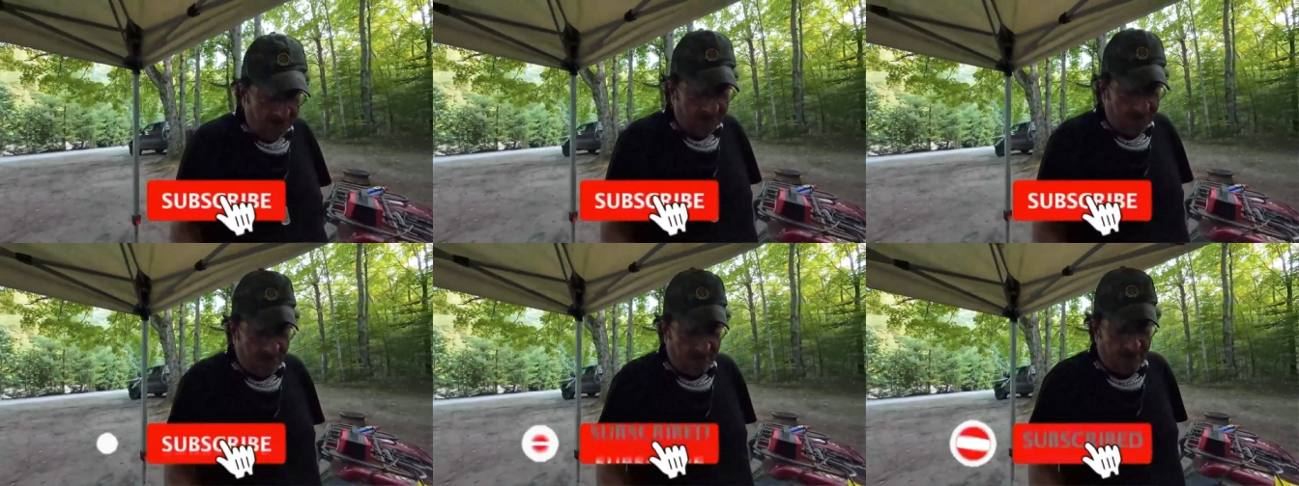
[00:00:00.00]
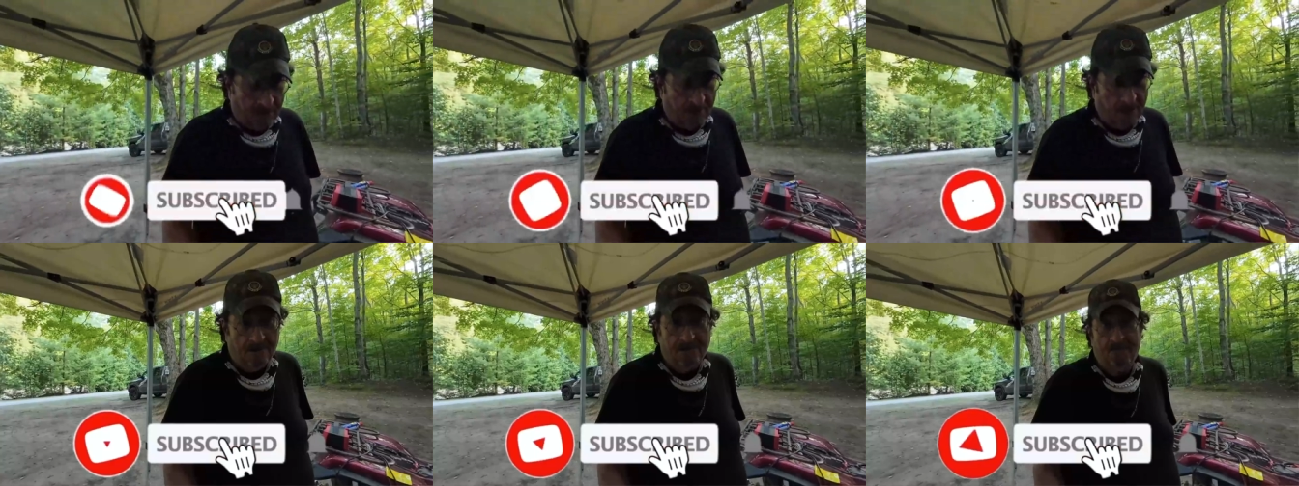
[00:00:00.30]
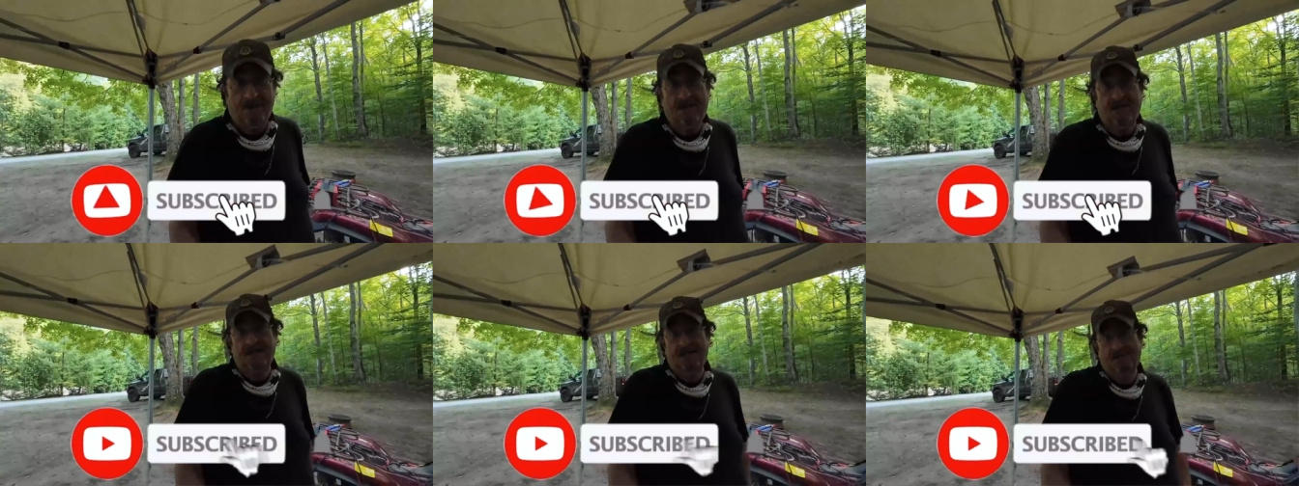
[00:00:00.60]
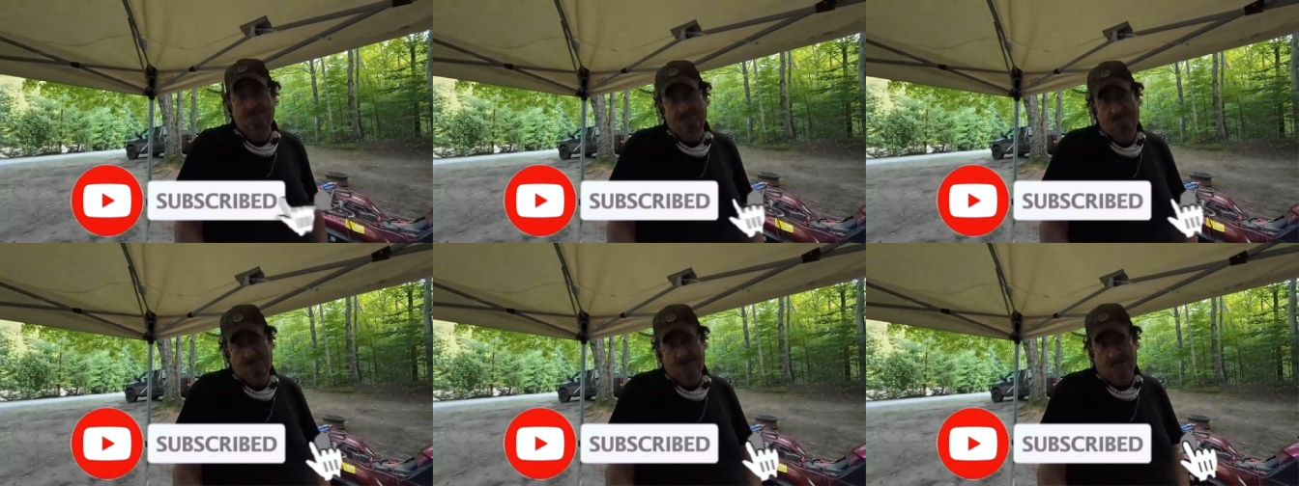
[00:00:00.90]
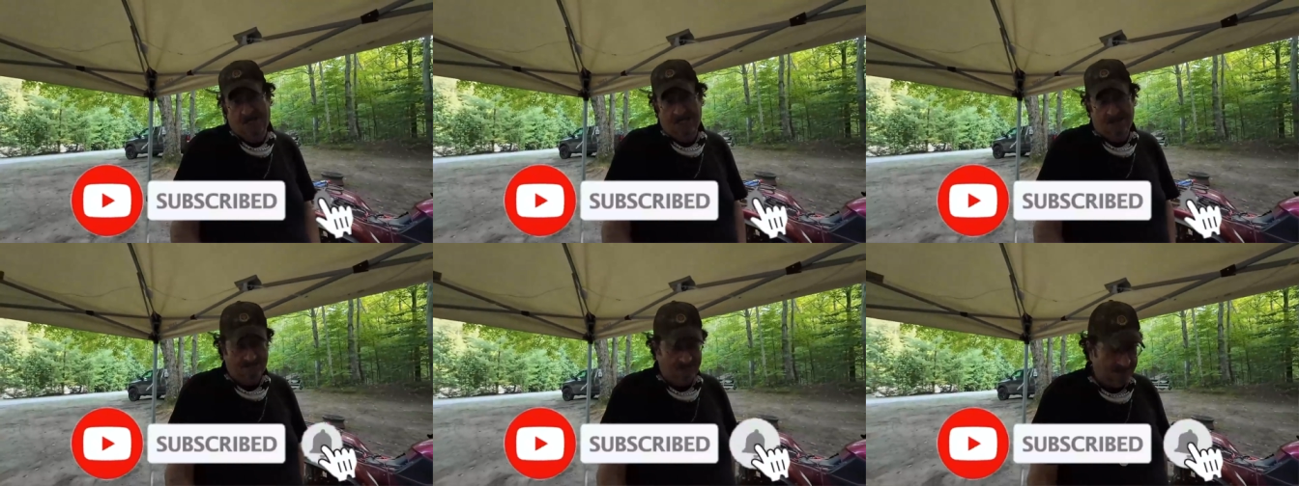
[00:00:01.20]
Uh, been in a,
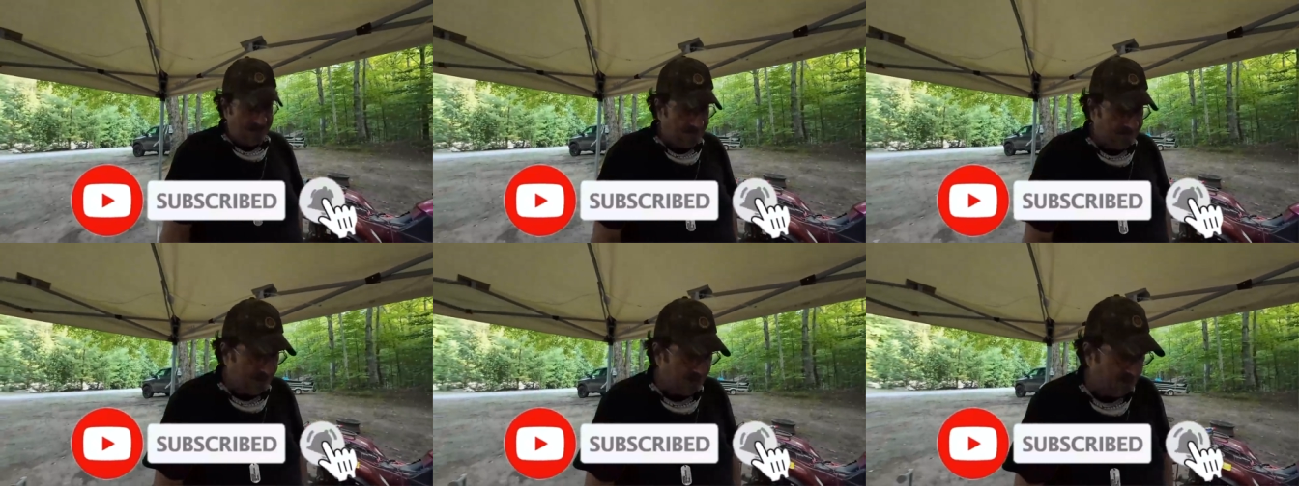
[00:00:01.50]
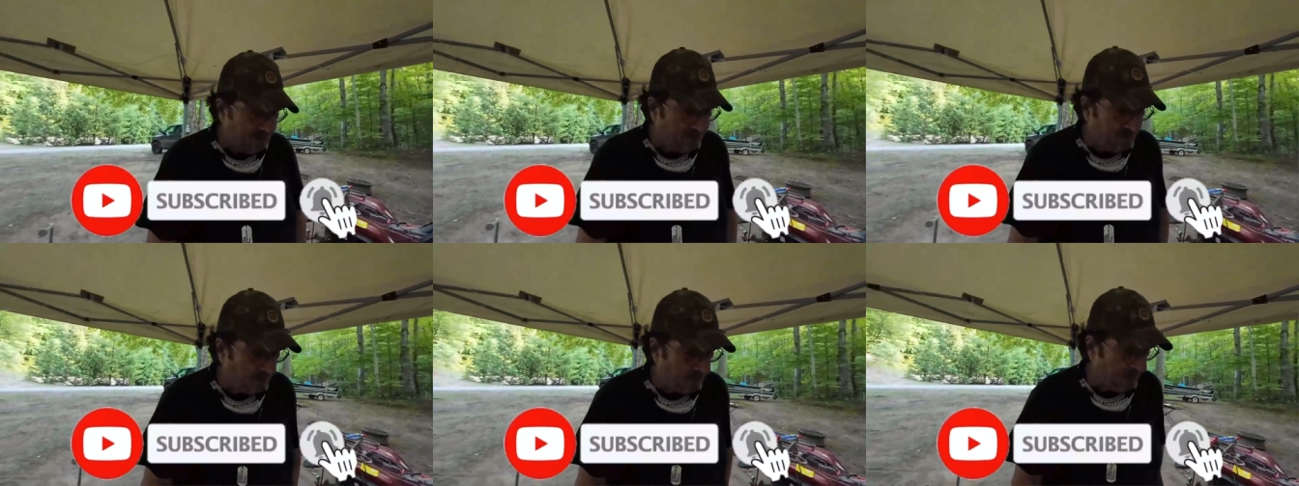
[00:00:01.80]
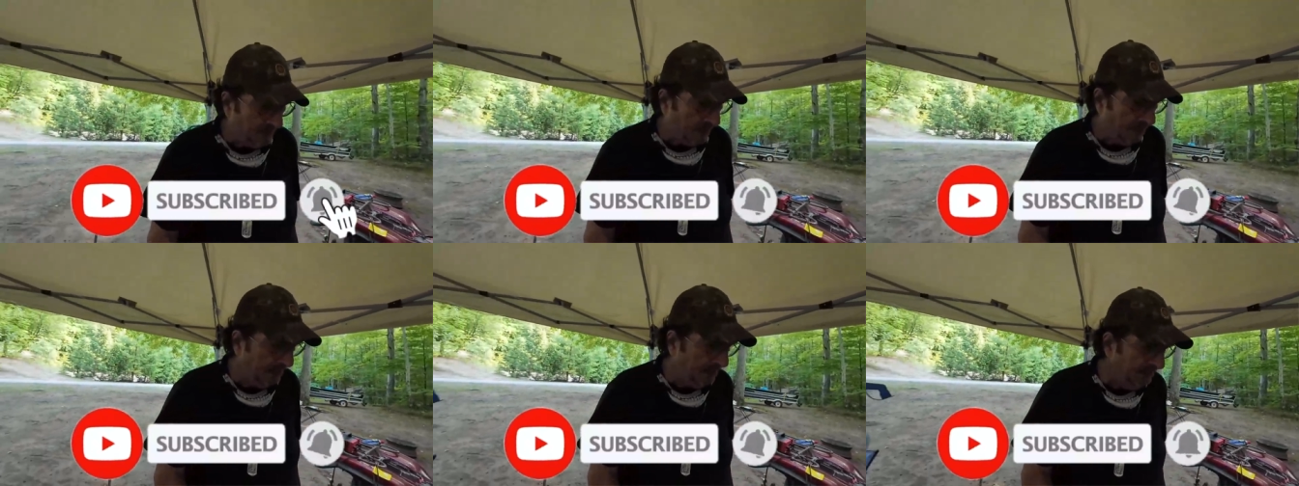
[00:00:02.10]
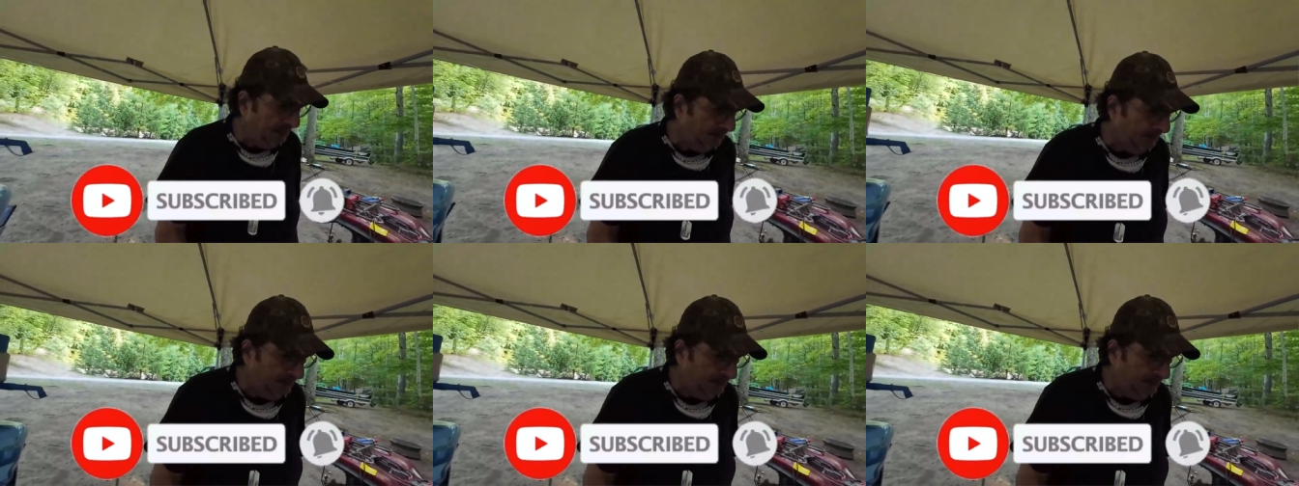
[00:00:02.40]
kind of an eventful day.